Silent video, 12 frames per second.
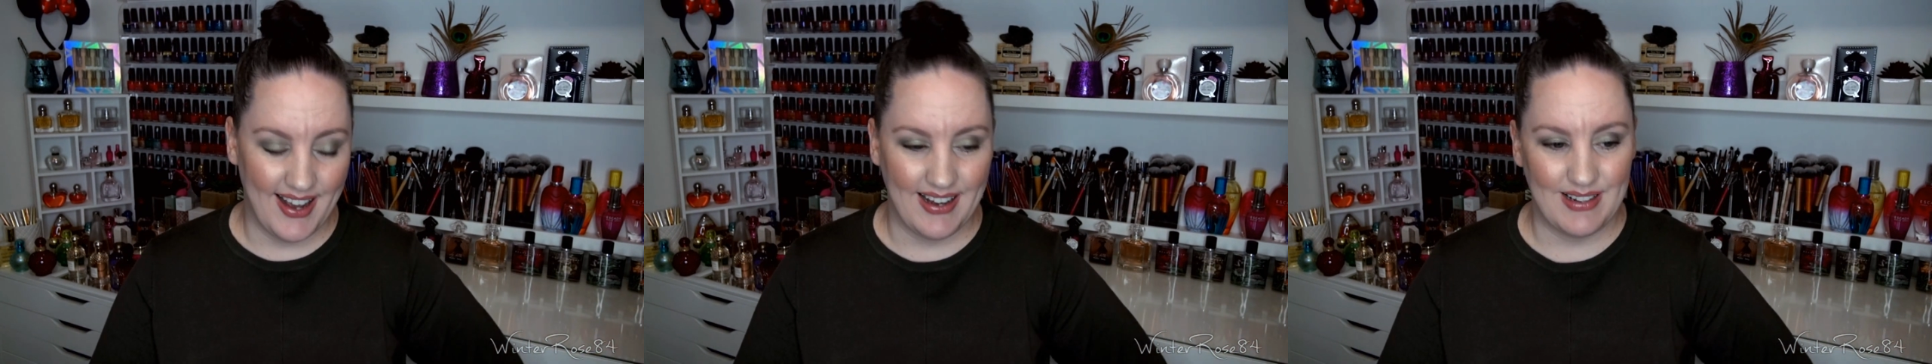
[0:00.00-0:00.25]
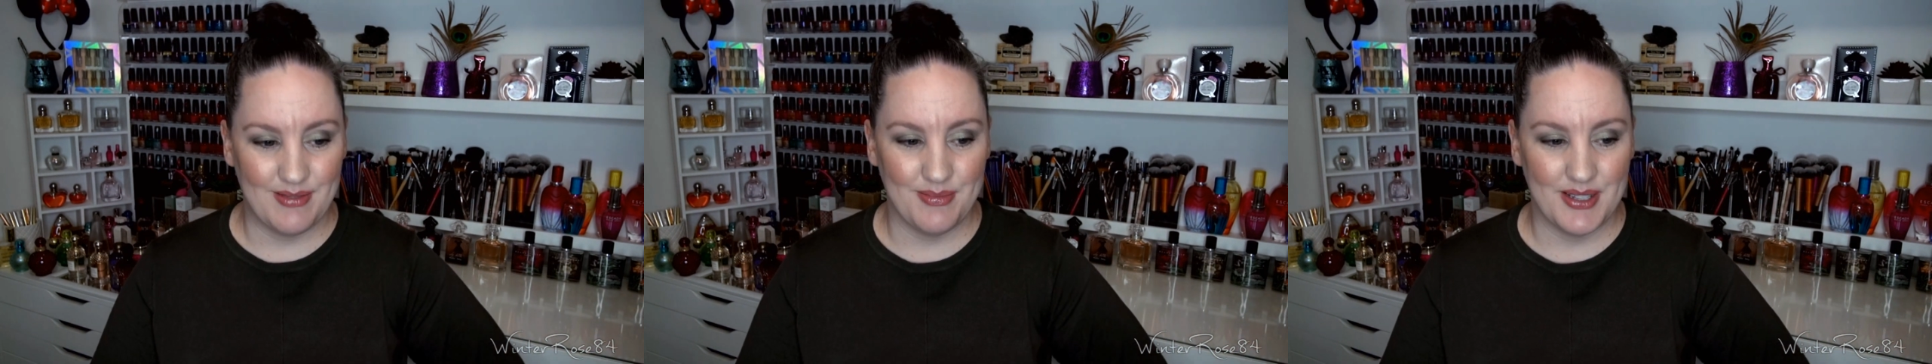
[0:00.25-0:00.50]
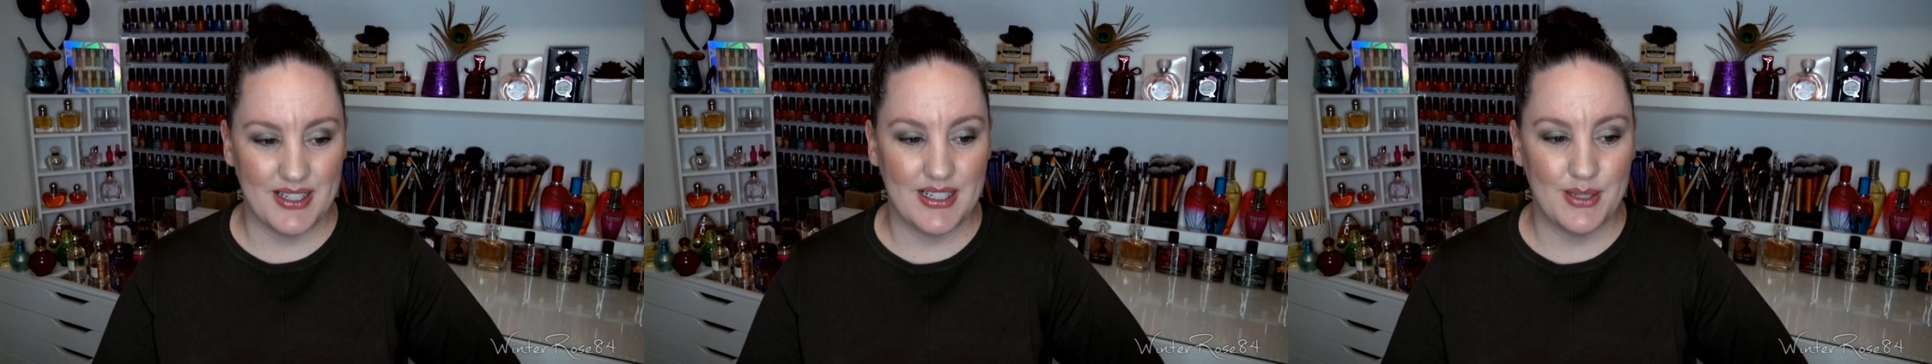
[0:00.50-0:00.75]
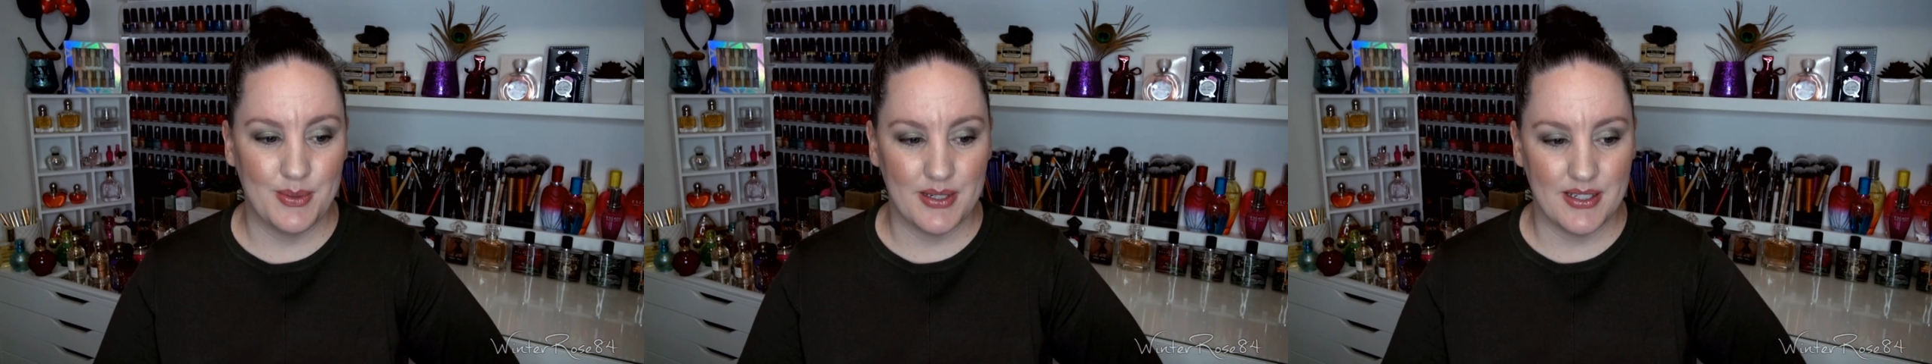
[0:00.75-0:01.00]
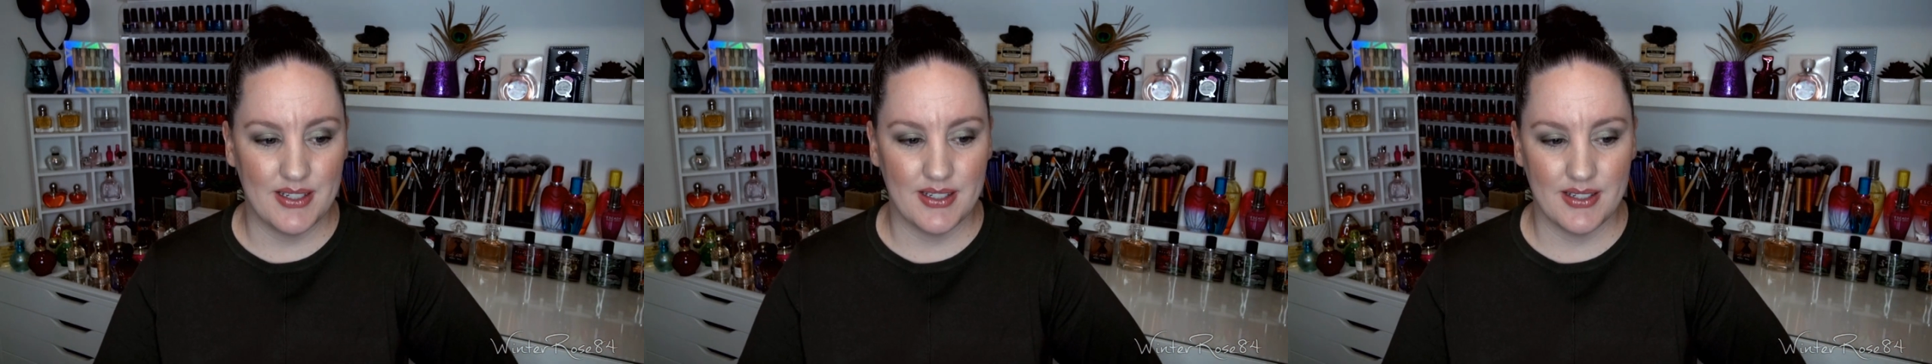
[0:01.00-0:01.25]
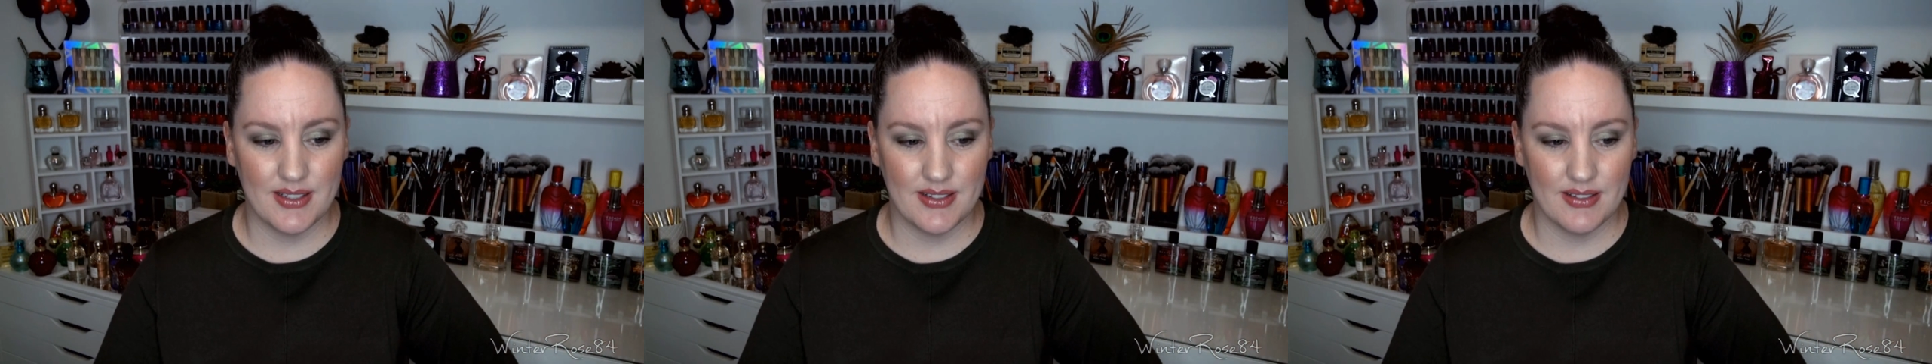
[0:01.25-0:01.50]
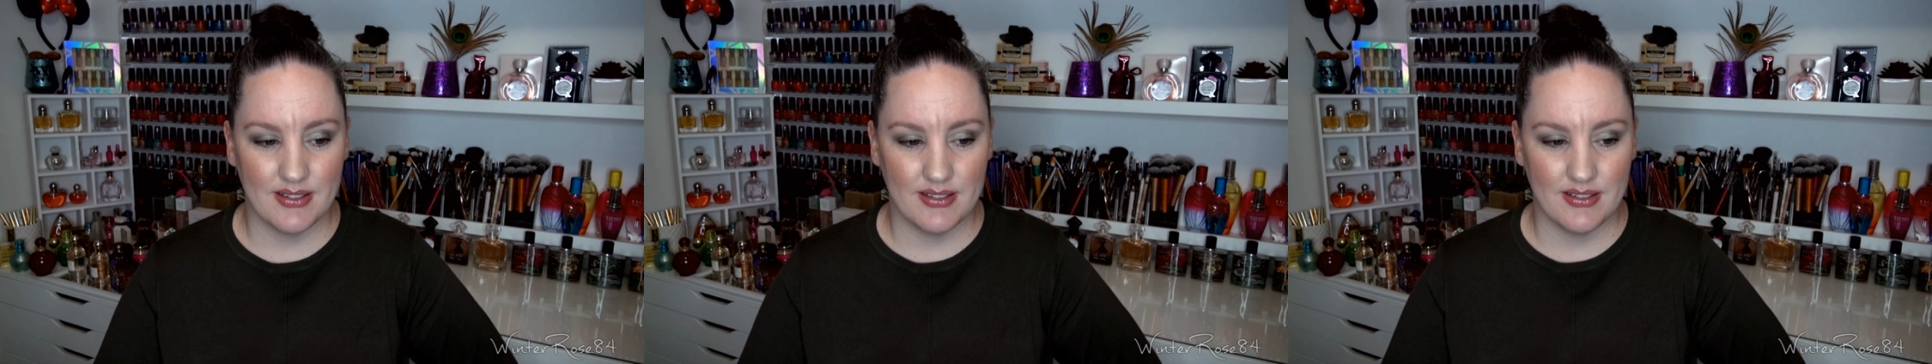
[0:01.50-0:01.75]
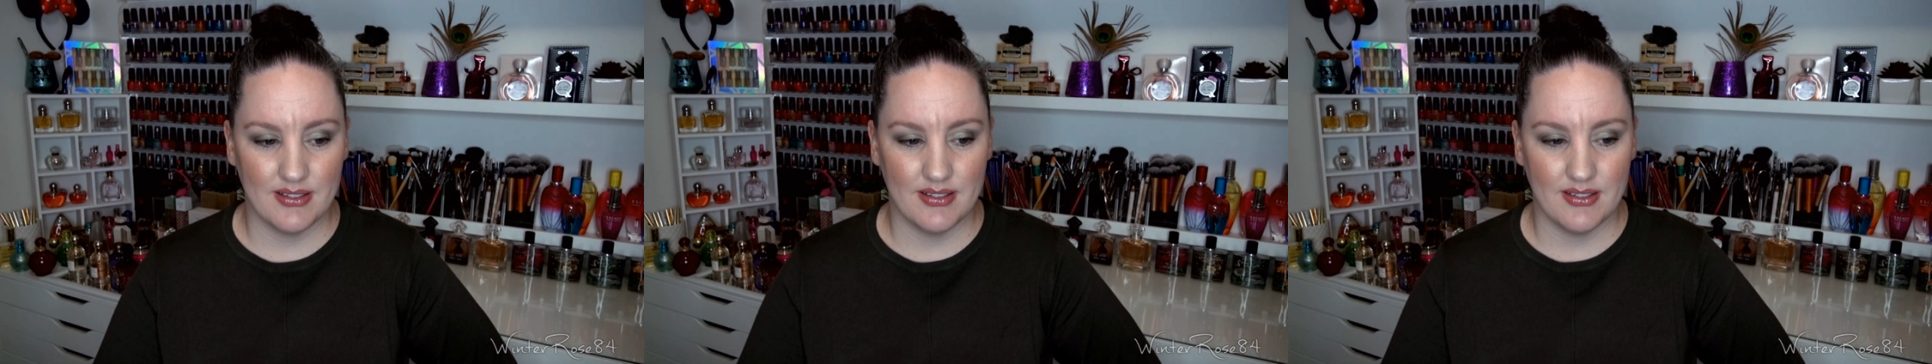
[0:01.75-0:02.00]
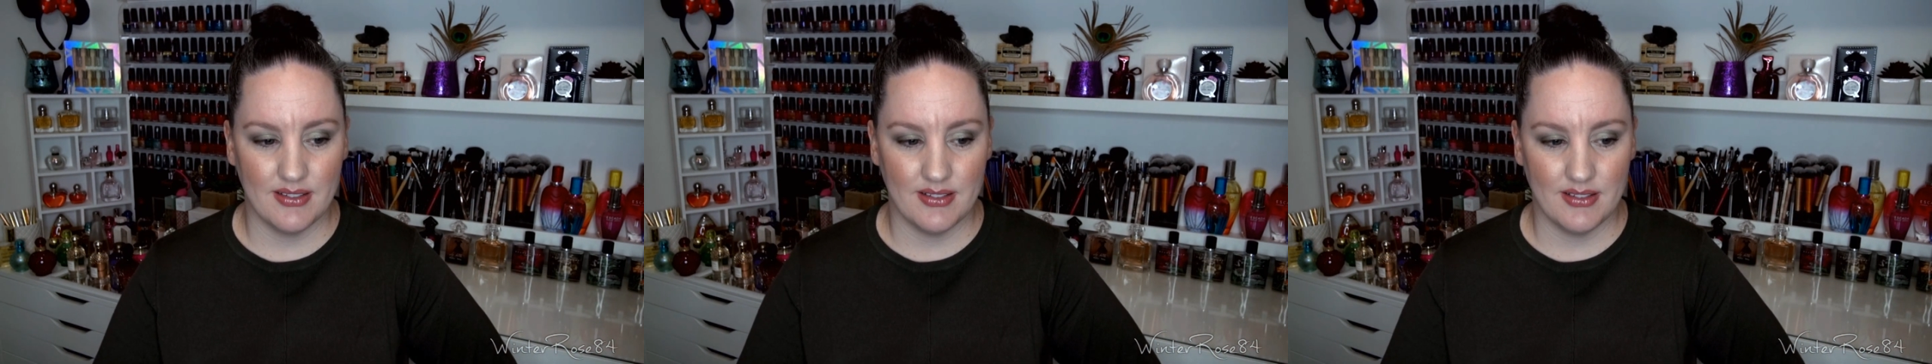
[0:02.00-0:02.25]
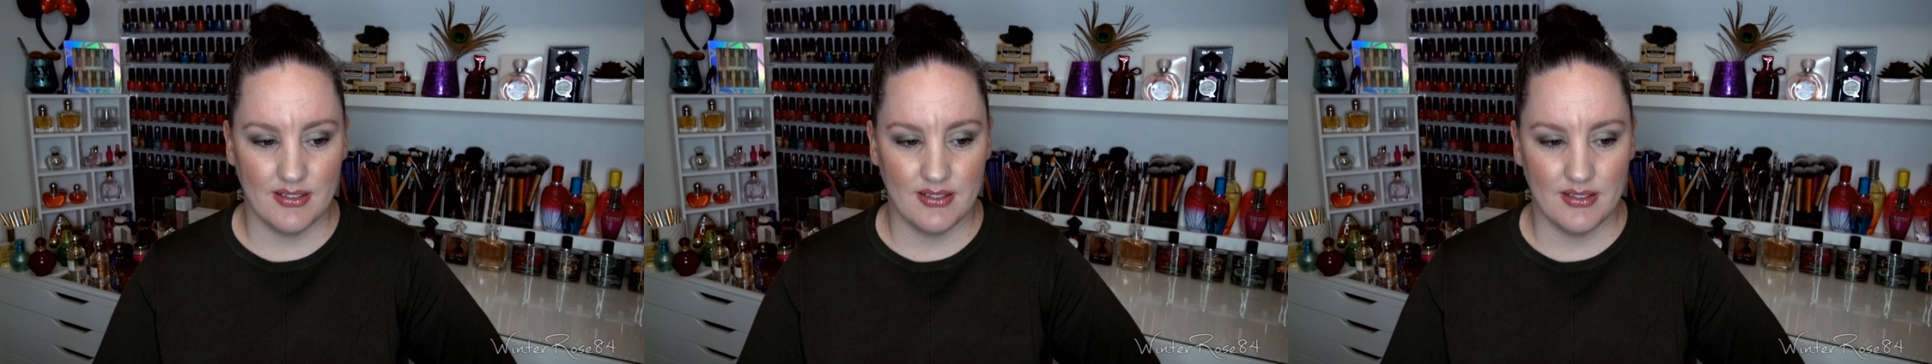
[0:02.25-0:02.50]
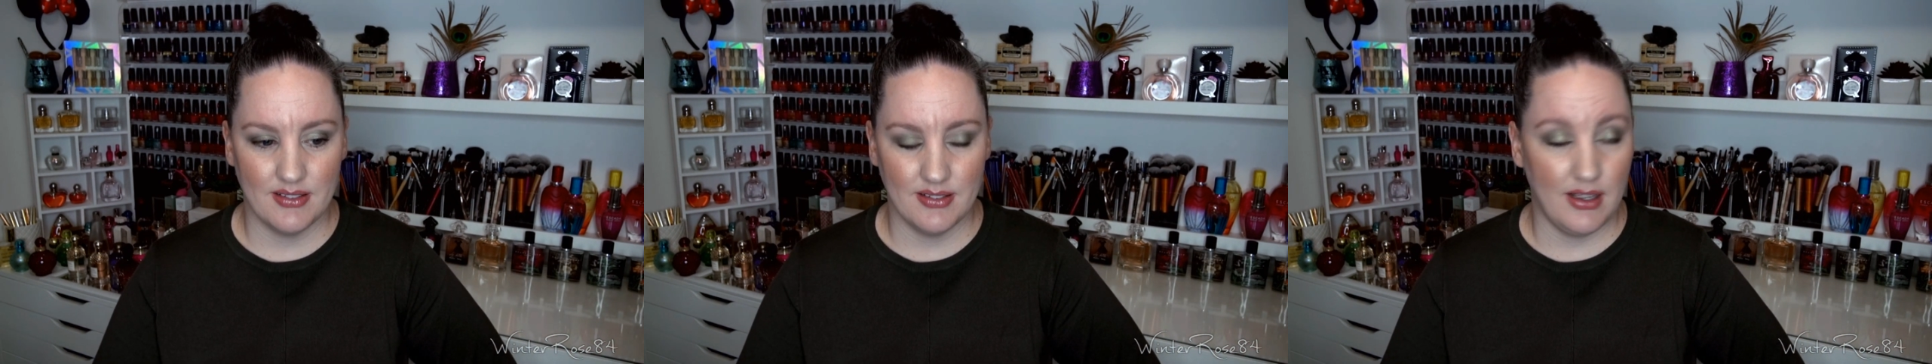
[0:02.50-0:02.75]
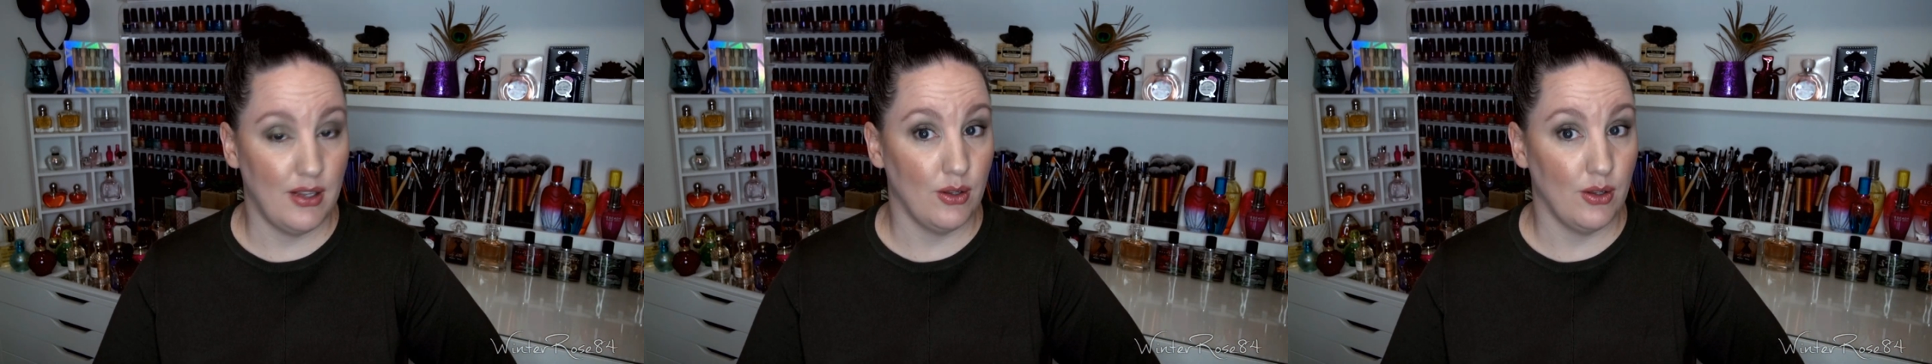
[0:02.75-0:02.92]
But this was a